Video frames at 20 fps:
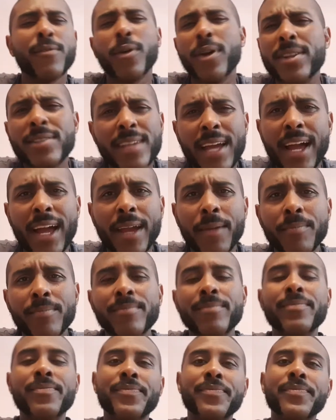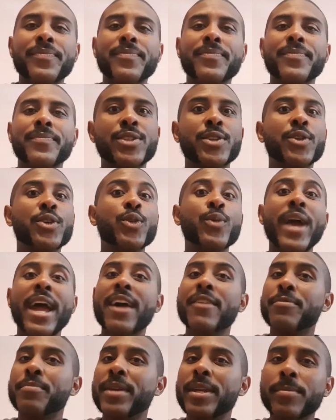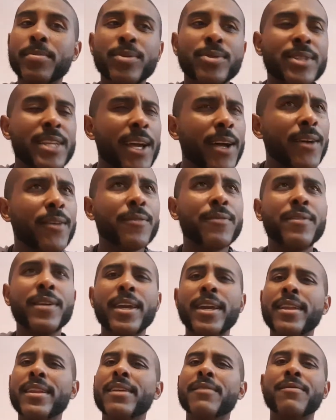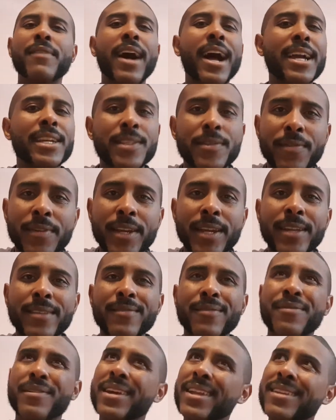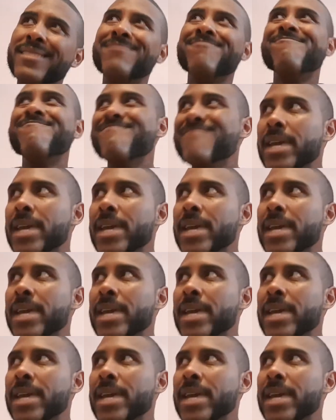for a time. So you have people tell Finn, advise Finn,